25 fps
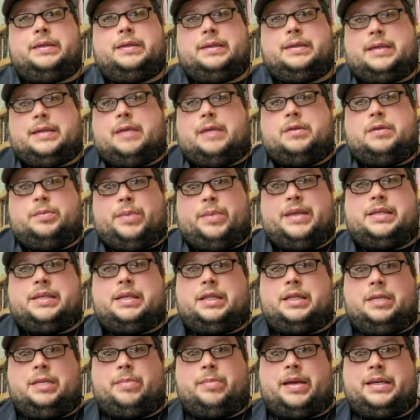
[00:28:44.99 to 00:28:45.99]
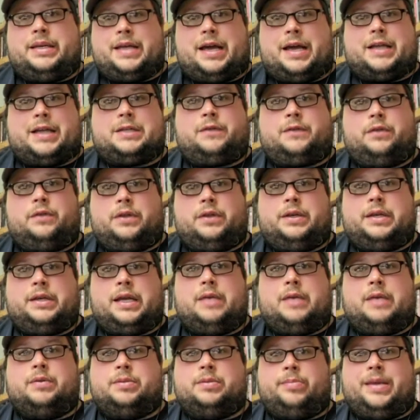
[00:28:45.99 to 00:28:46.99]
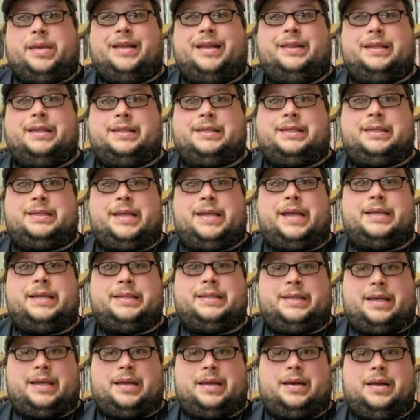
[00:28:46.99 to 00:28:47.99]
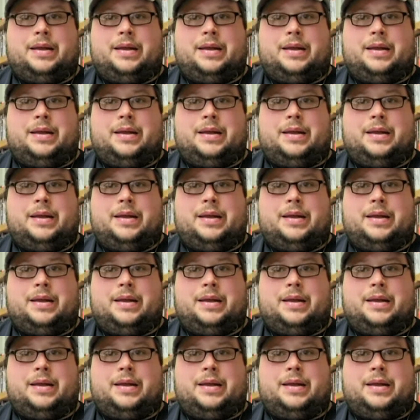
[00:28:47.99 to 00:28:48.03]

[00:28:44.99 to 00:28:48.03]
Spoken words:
Because that was basically my task for the day, was make this snake skin.